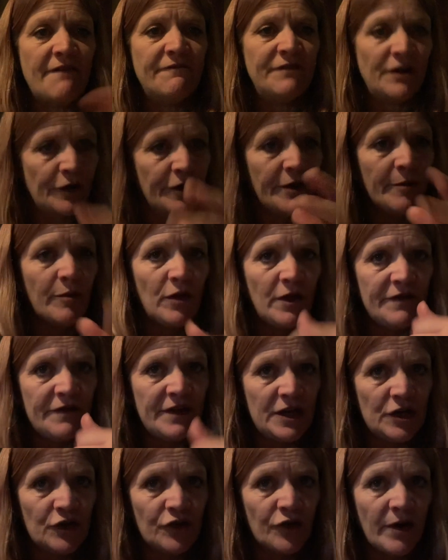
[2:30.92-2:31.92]
variable of
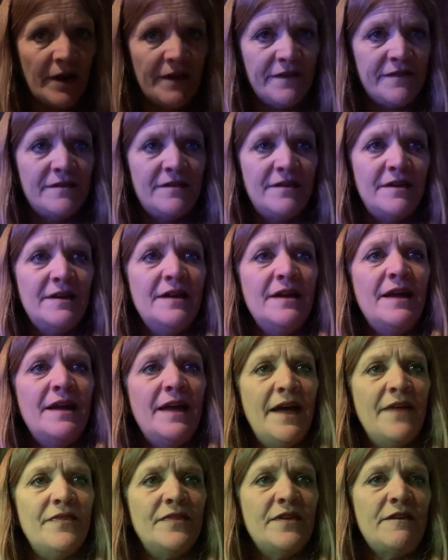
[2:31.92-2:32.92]
interest.
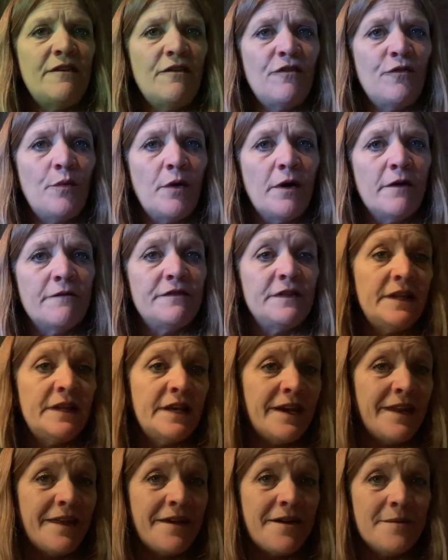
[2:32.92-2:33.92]
And this is where
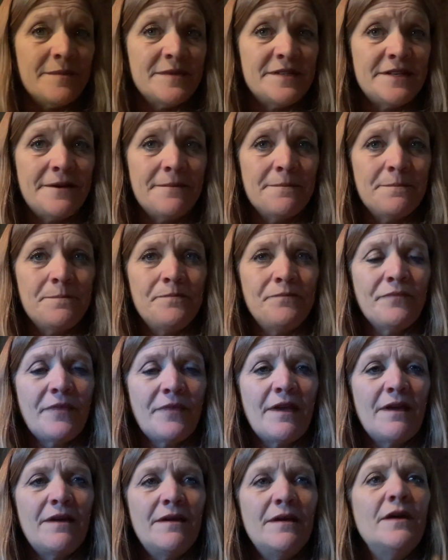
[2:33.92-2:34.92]
validity comes in.
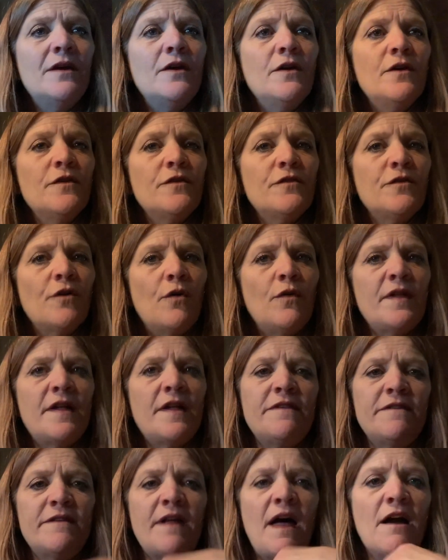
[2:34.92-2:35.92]
So
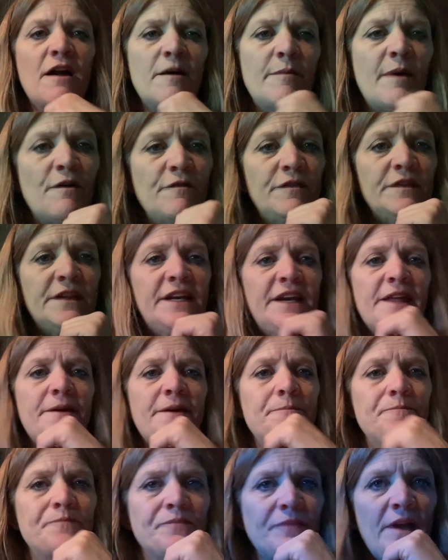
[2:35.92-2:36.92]
let's talk about validity.
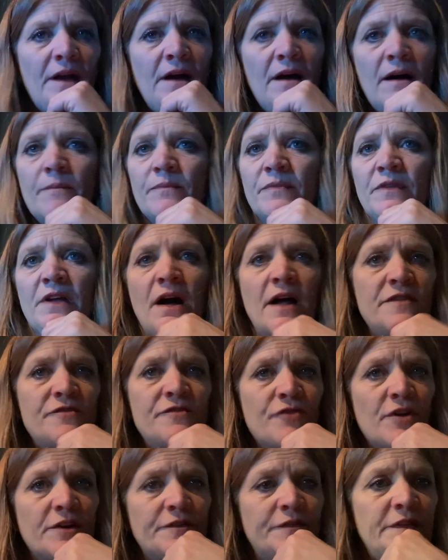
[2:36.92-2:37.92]

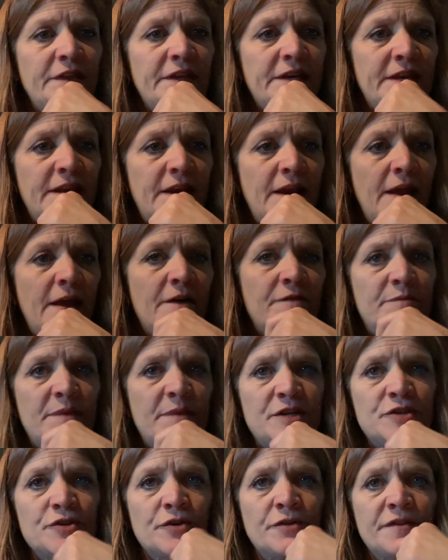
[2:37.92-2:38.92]
Construct validity of
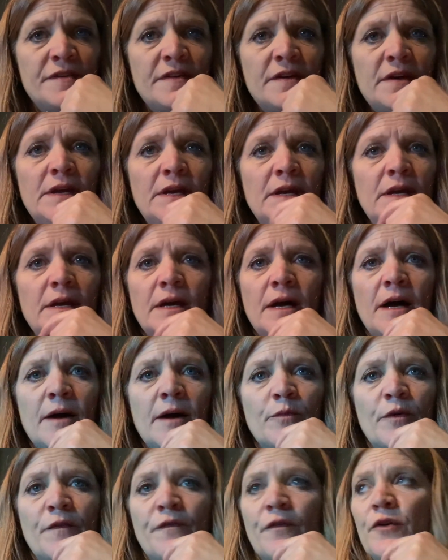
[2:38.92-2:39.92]
measures
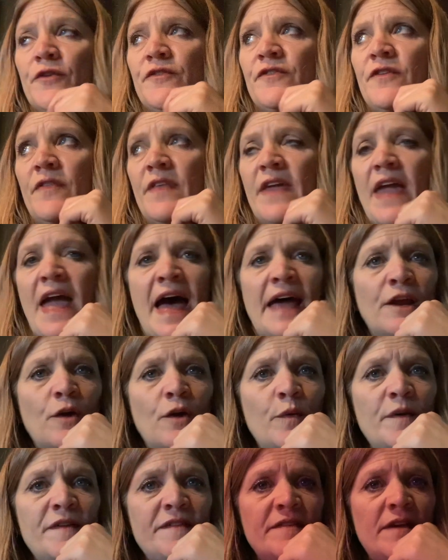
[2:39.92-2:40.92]
refers to the
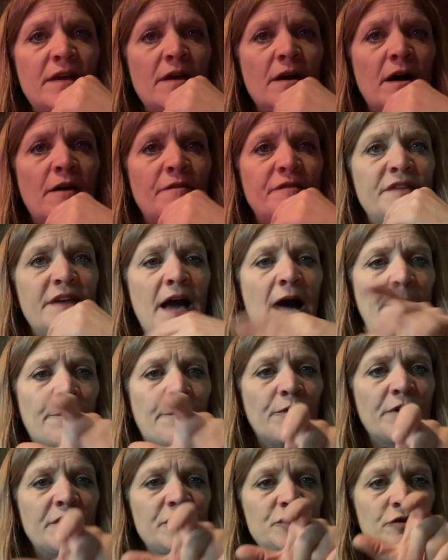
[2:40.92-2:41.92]
adequacy of the
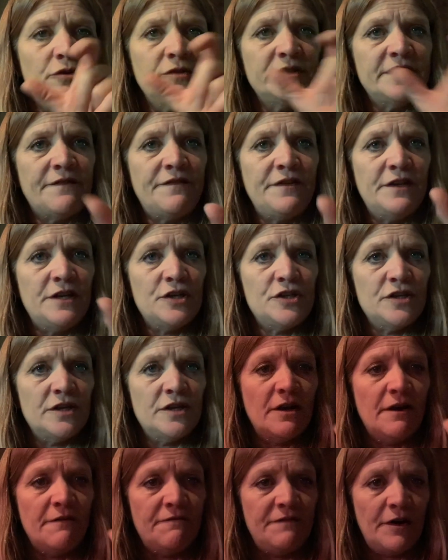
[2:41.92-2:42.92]
operational
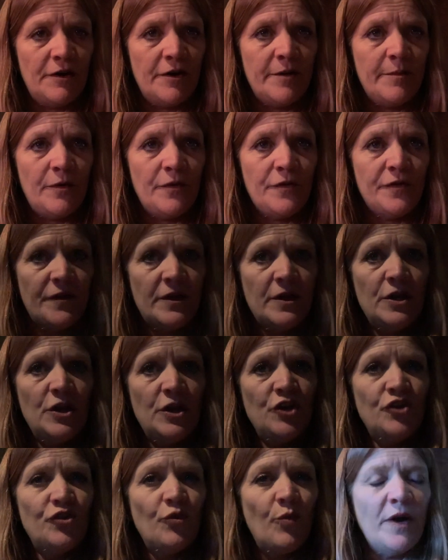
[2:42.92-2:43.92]
definition of variables.
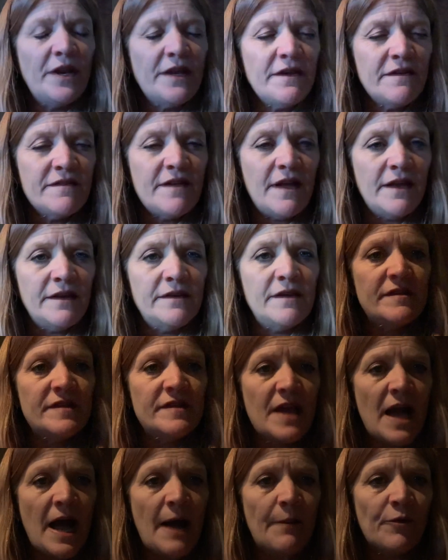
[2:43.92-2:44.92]
To what extent does
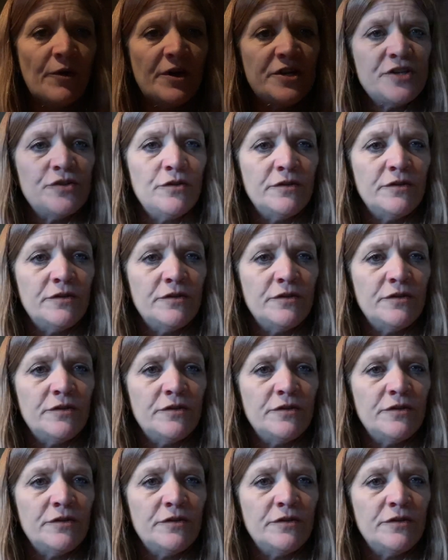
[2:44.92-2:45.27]
the operational